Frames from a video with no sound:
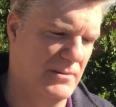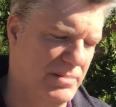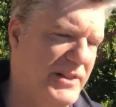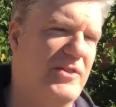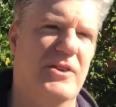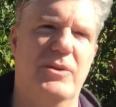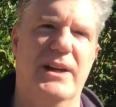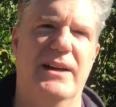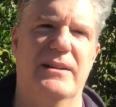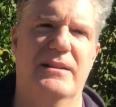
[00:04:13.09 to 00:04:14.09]
Please know
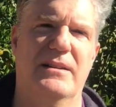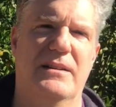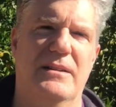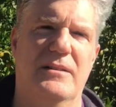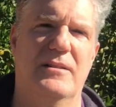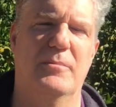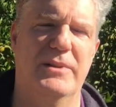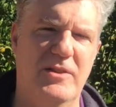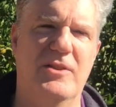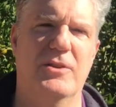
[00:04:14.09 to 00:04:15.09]
that.
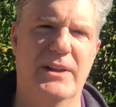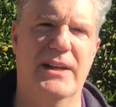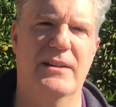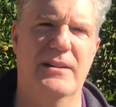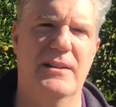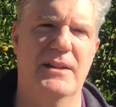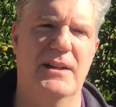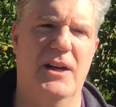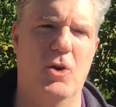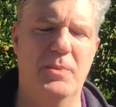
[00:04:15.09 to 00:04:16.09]
Please know that.
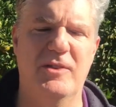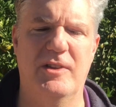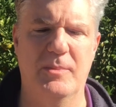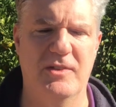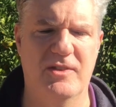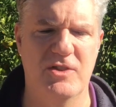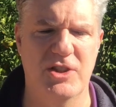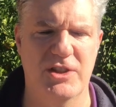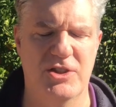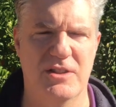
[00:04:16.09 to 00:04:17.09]
I hope these tips and
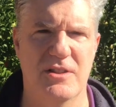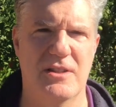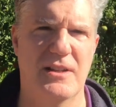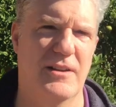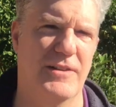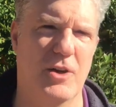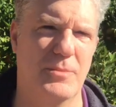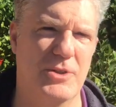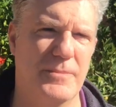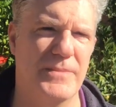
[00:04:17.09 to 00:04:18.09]
suggestions have
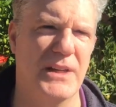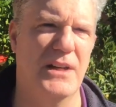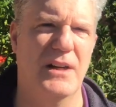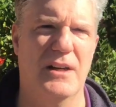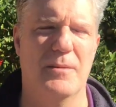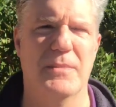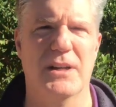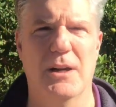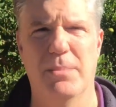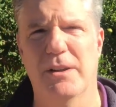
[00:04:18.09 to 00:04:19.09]
helped you. A
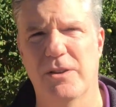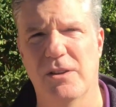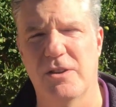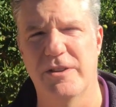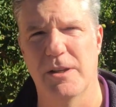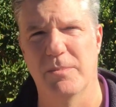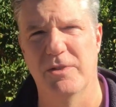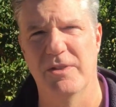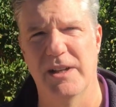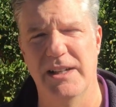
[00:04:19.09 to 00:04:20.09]
couple other little
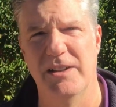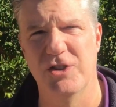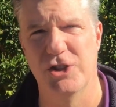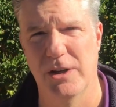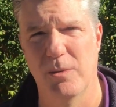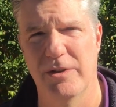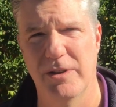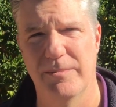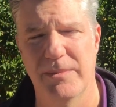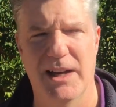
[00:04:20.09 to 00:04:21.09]
tips that I need to share with
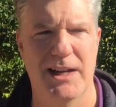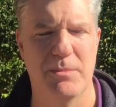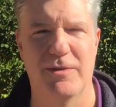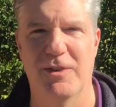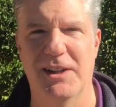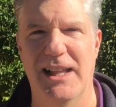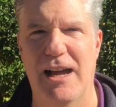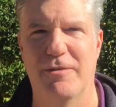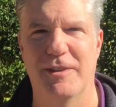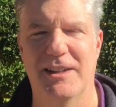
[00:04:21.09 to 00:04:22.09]
you. I had my friend
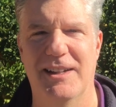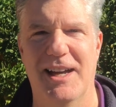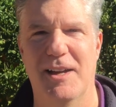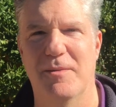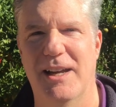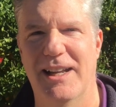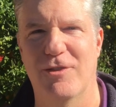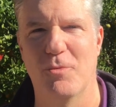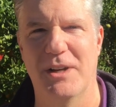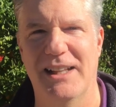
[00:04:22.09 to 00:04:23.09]
laughing, and I had
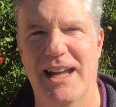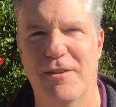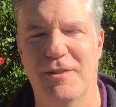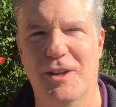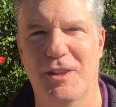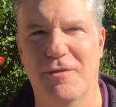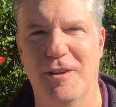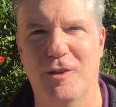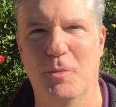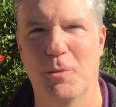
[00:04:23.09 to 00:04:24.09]
everybody laughing on the
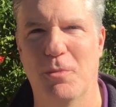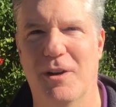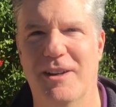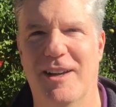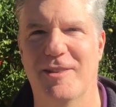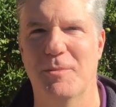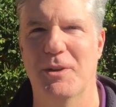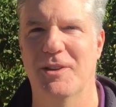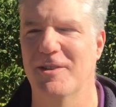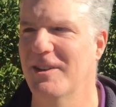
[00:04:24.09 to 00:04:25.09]
Facebook broadcast
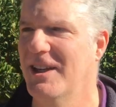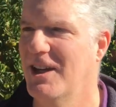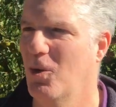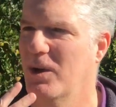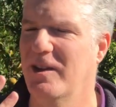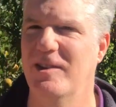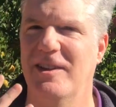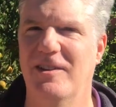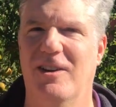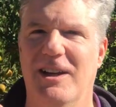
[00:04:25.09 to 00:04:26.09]
about this. When I say
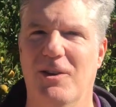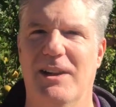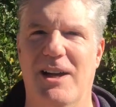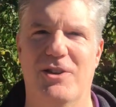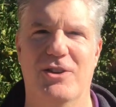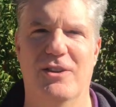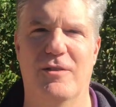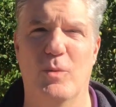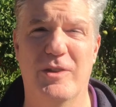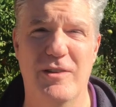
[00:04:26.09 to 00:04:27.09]
talk out loud to your
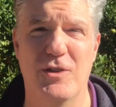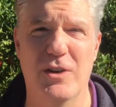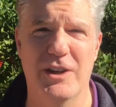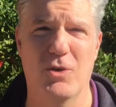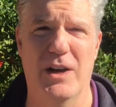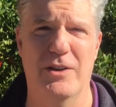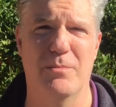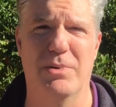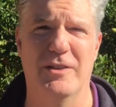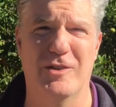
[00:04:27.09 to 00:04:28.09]
loved ones, if you're on a
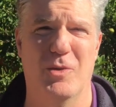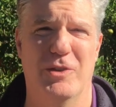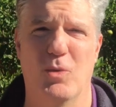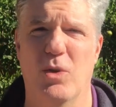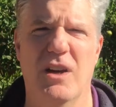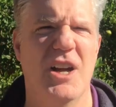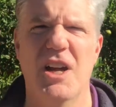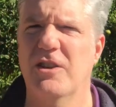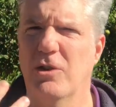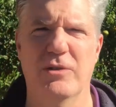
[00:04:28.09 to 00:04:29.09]
crowded bus going to work,
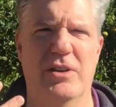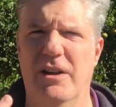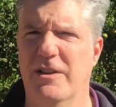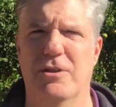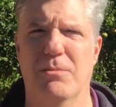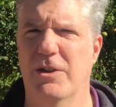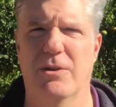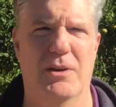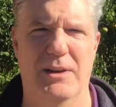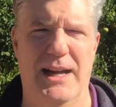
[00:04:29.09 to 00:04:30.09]
don't talk to your
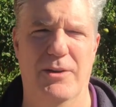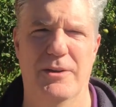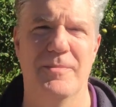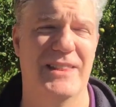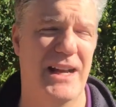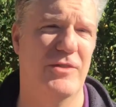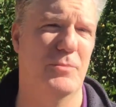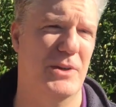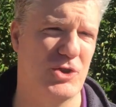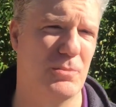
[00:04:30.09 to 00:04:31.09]
mother out loud. They have
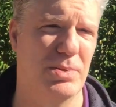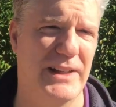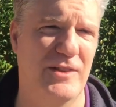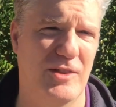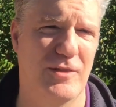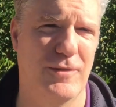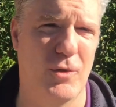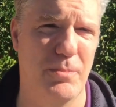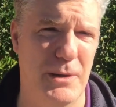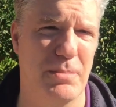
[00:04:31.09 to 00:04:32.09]
special places for
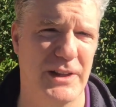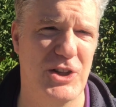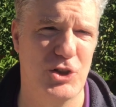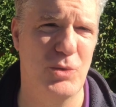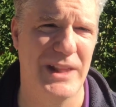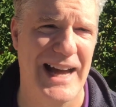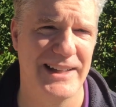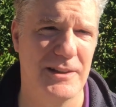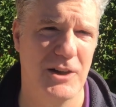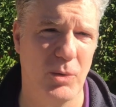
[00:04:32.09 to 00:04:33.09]
people that do
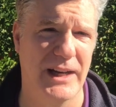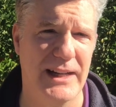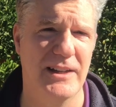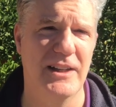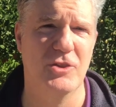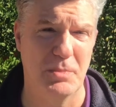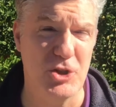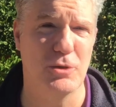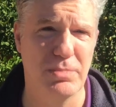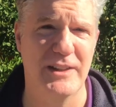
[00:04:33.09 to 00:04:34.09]
that, okay?
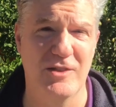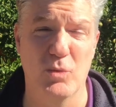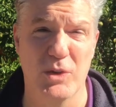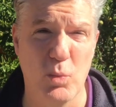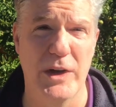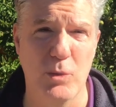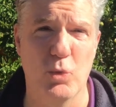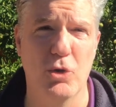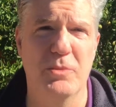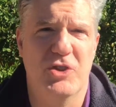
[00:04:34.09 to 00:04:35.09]
Special places with white
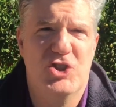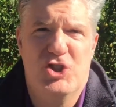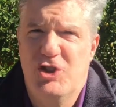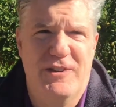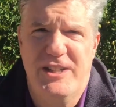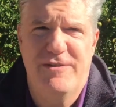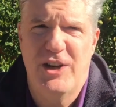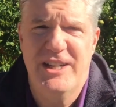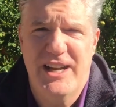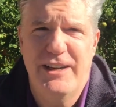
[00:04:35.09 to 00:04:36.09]
rooms and
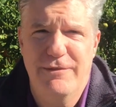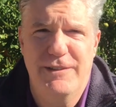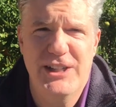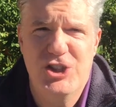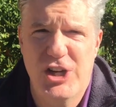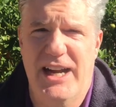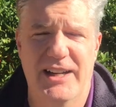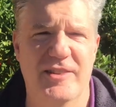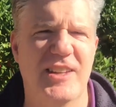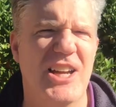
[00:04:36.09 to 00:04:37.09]
very tight-fitting
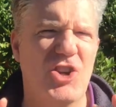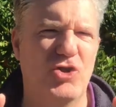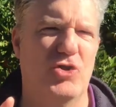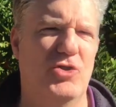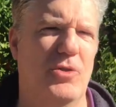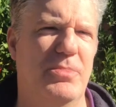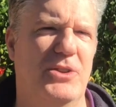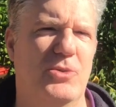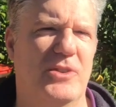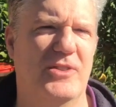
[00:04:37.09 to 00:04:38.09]
jackets. So don't be
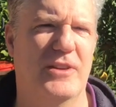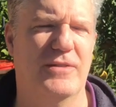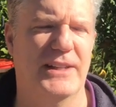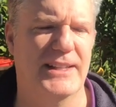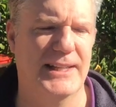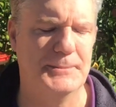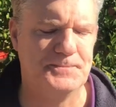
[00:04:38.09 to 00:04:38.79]
doing stuff like that.